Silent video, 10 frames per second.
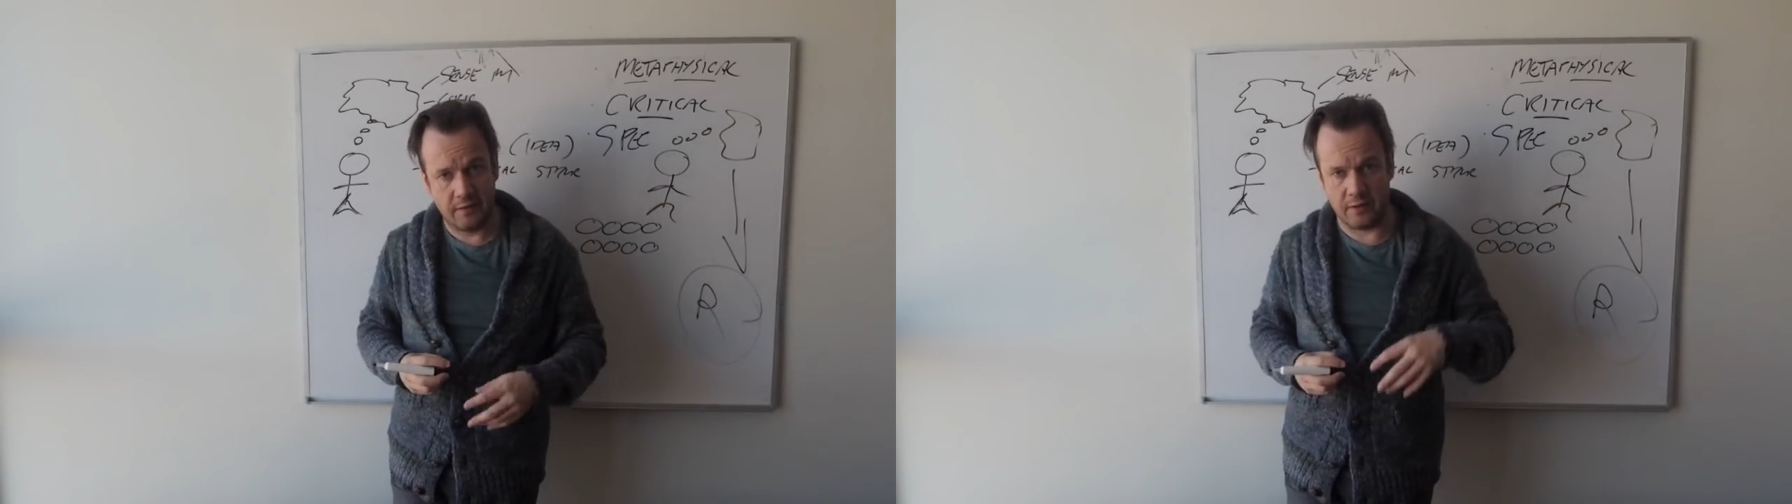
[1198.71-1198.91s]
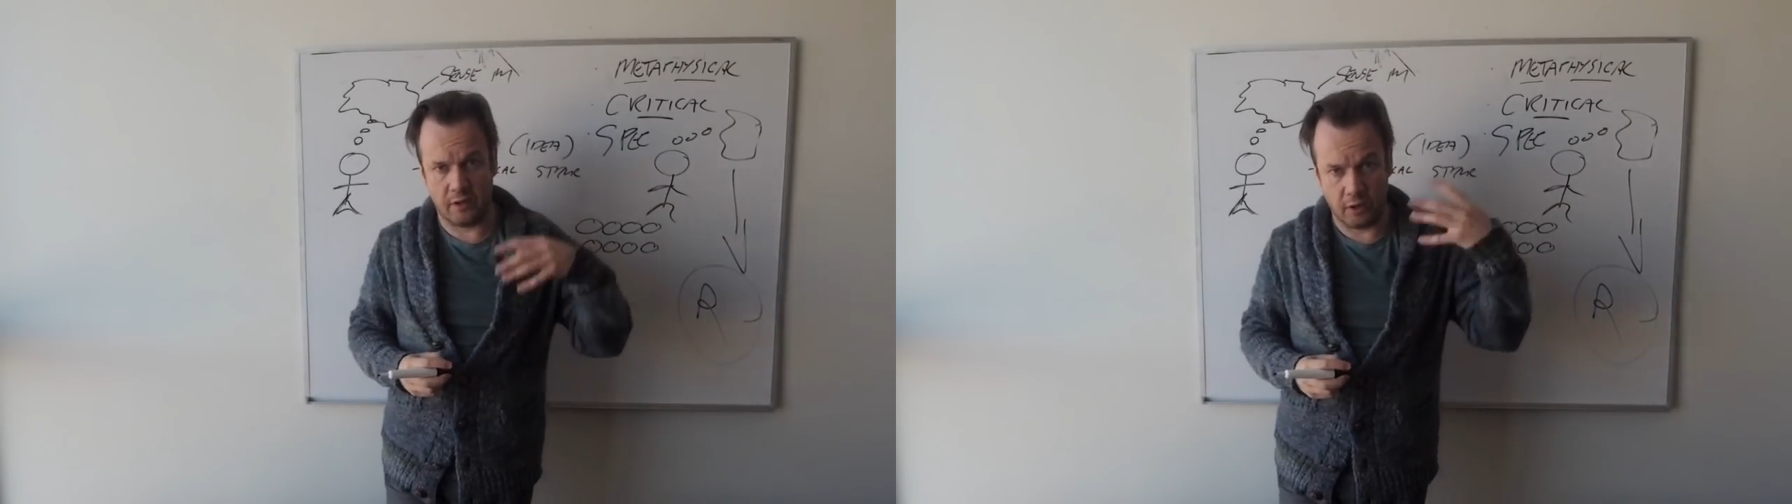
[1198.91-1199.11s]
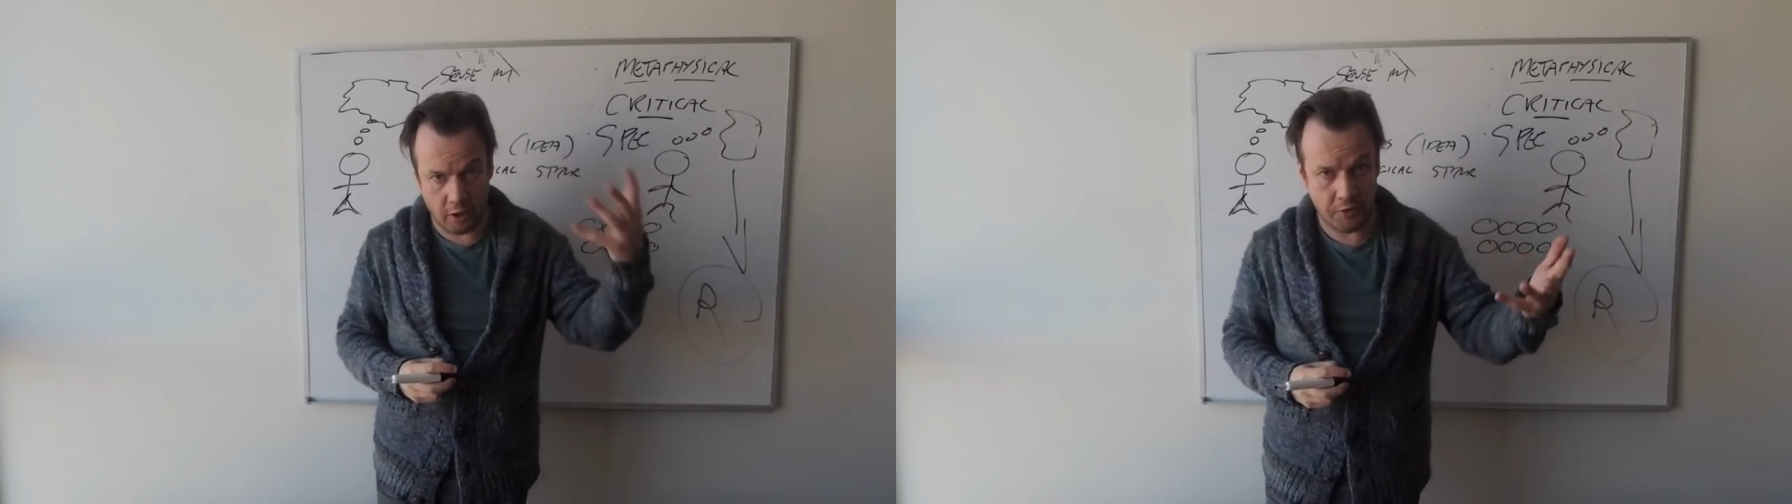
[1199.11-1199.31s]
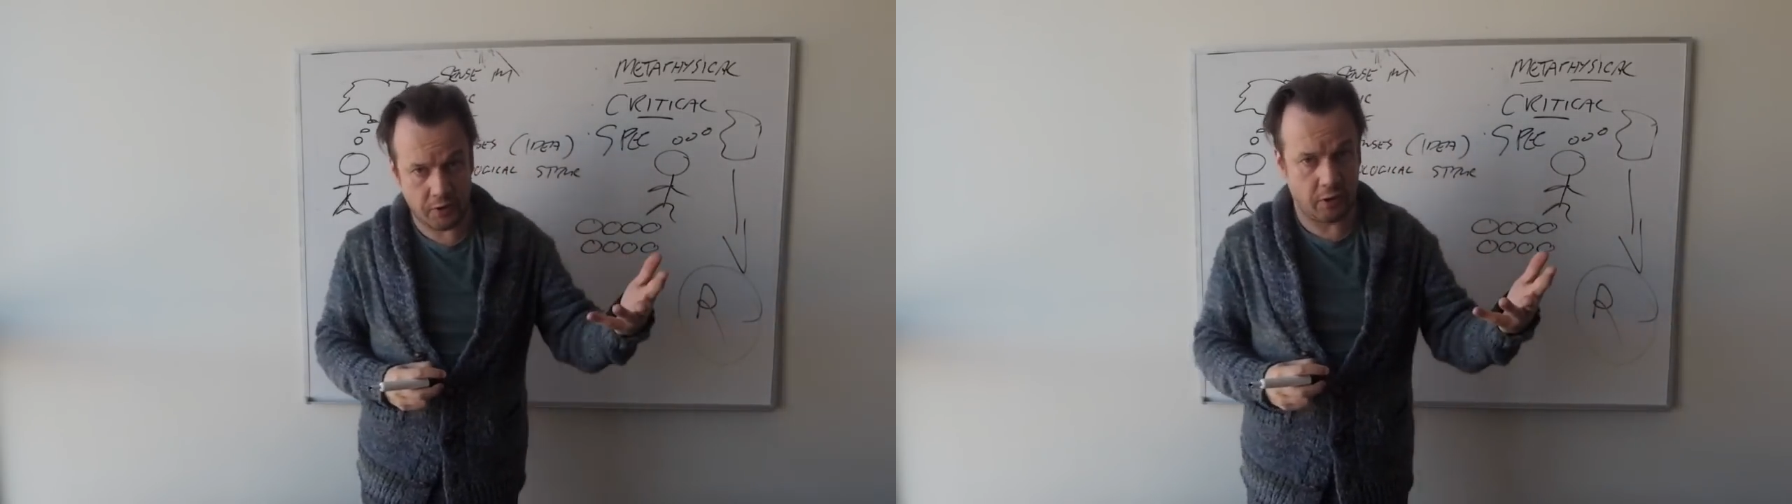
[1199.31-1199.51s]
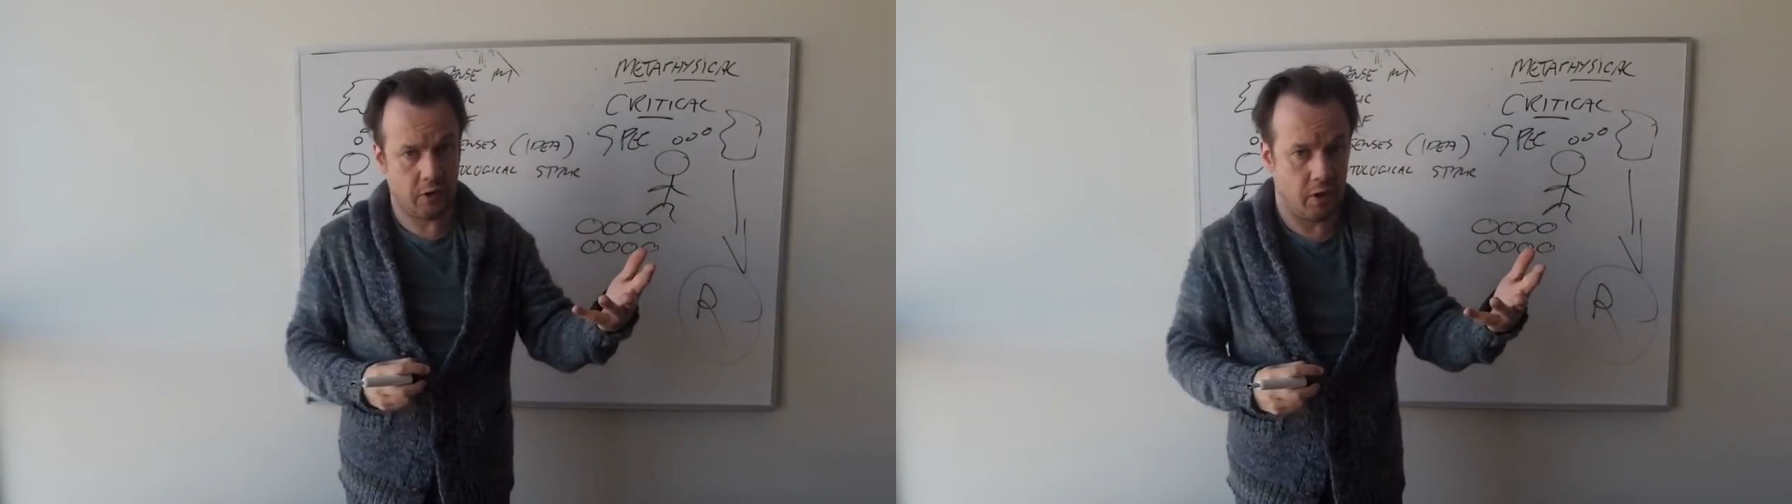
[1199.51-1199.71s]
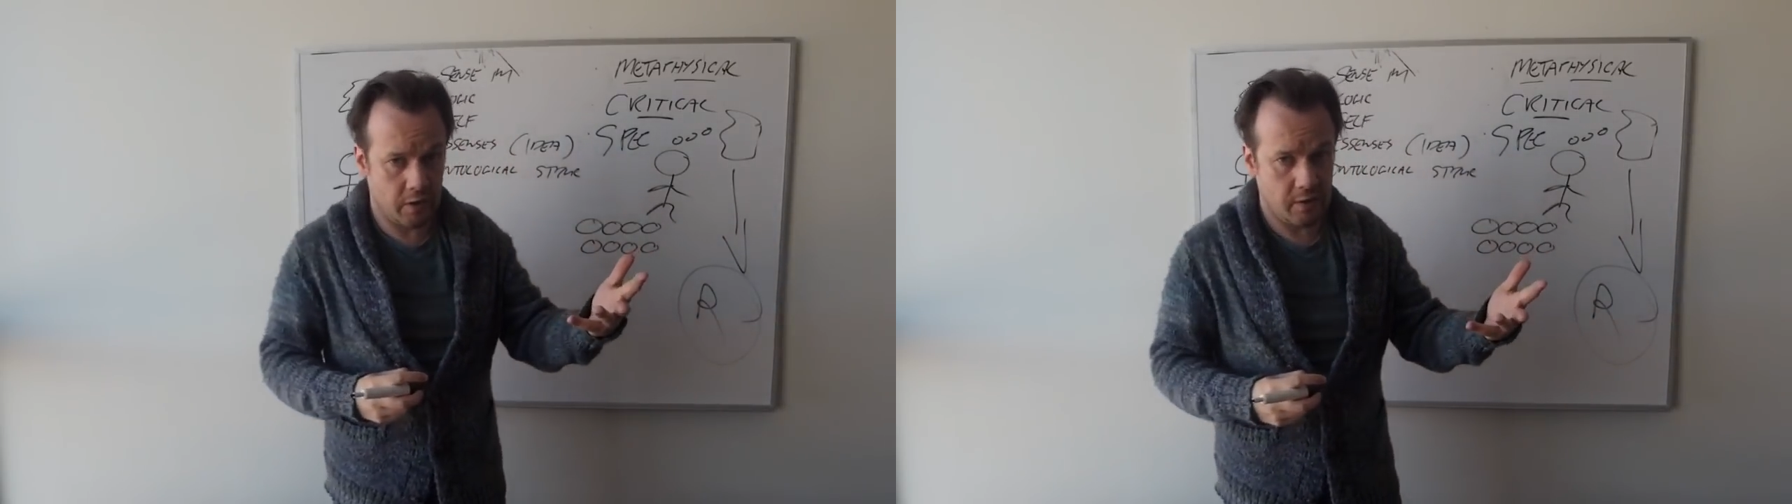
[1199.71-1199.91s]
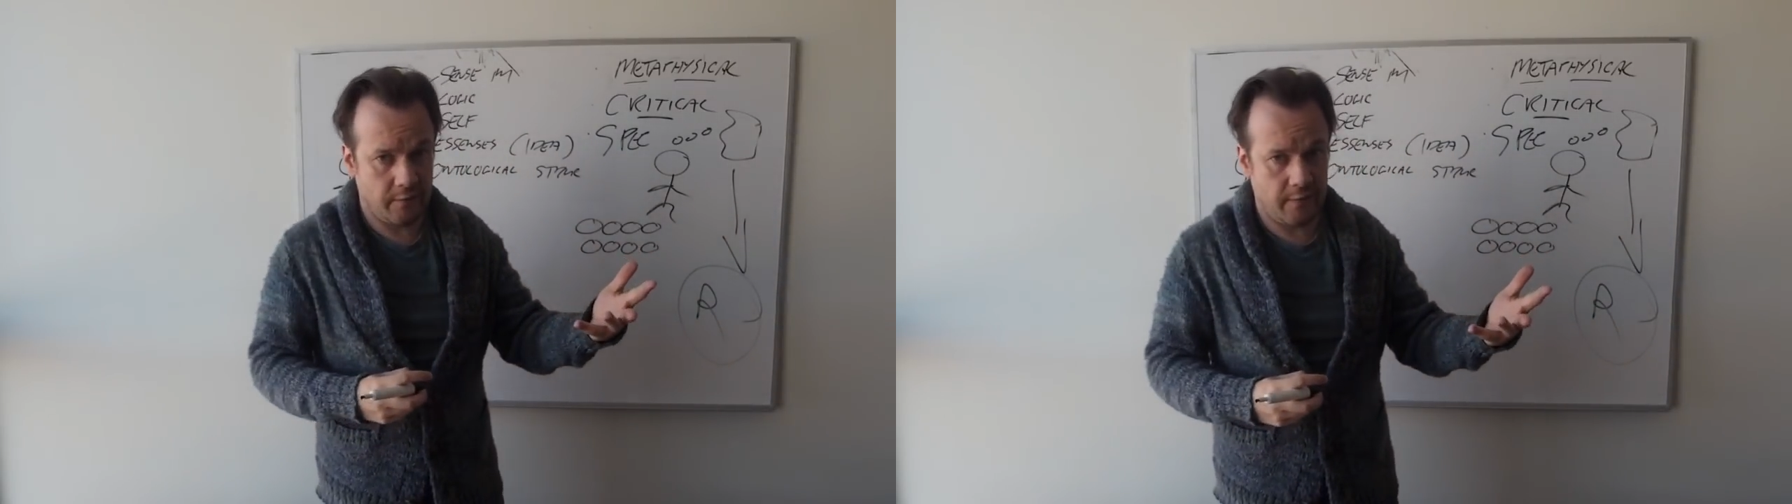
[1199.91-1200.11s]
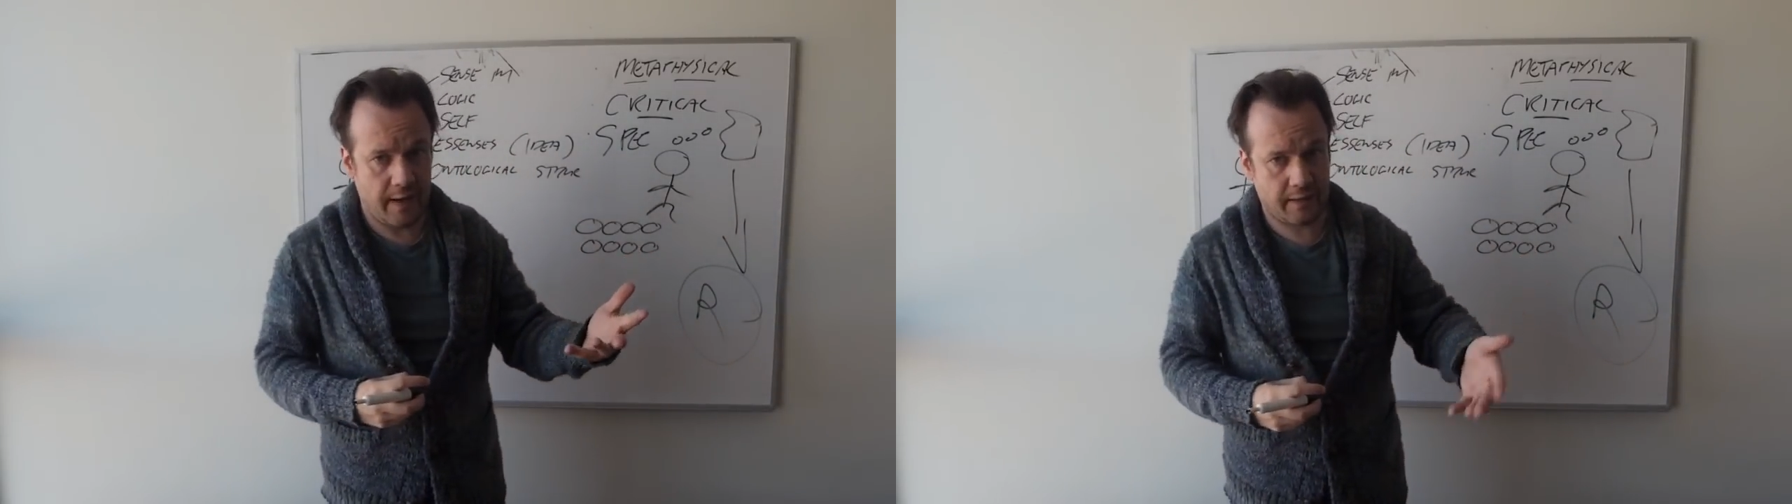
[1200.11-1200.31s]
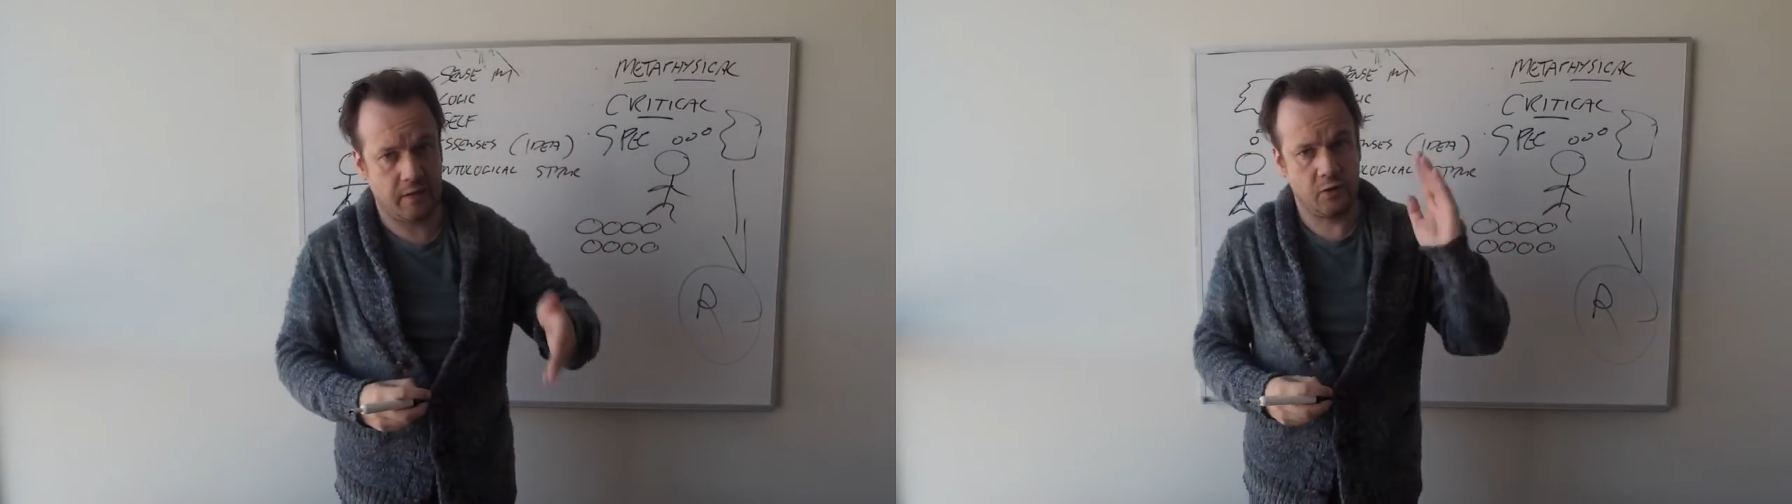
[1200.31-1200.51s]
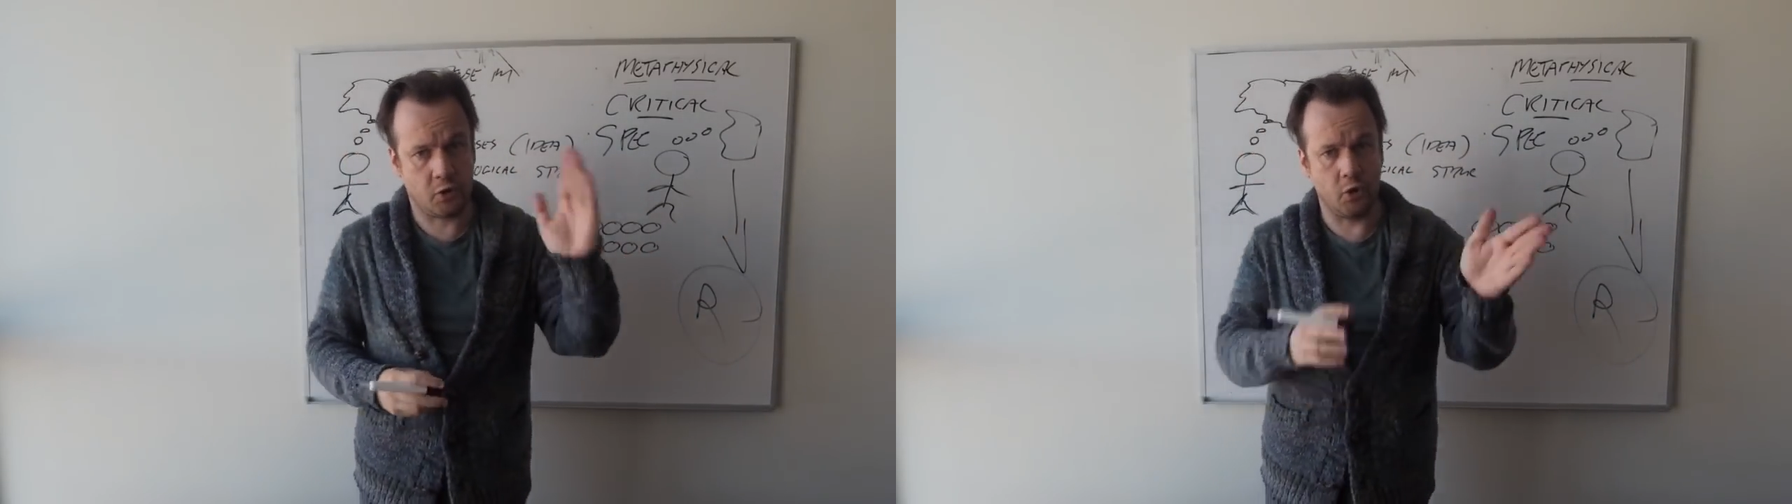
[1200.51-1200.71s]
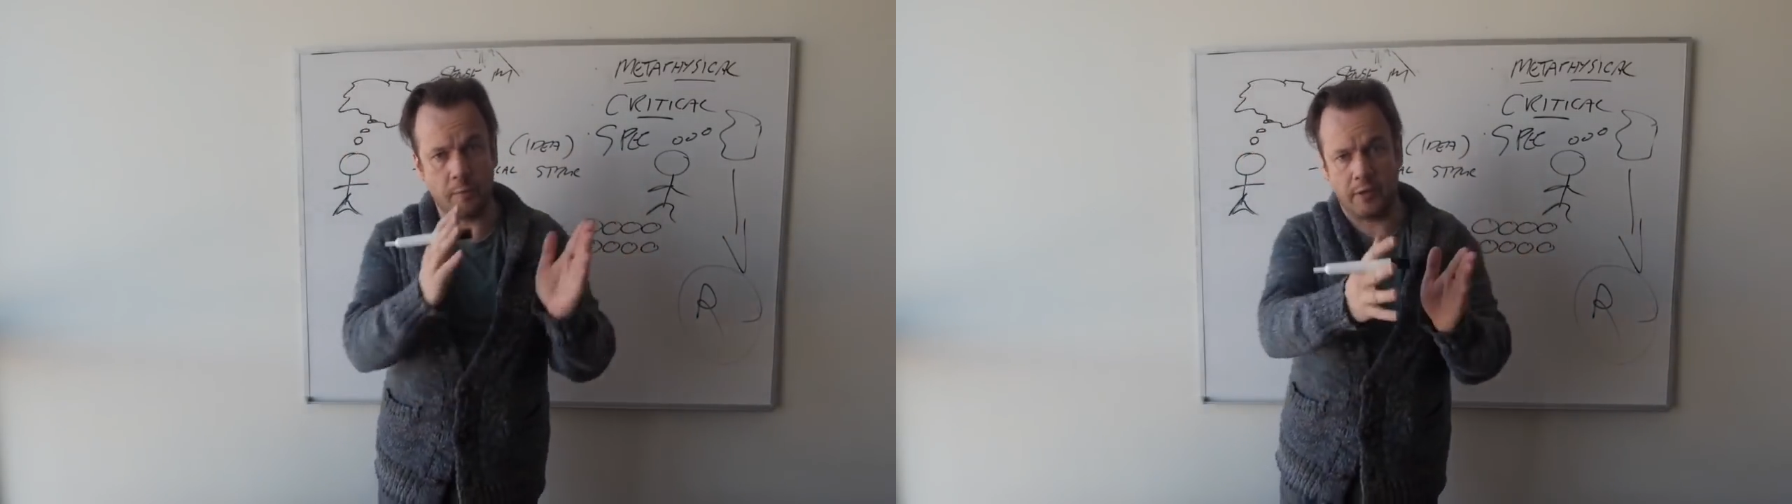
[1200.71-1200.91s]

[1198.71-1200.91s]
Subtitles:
There's logical cause and effect, 2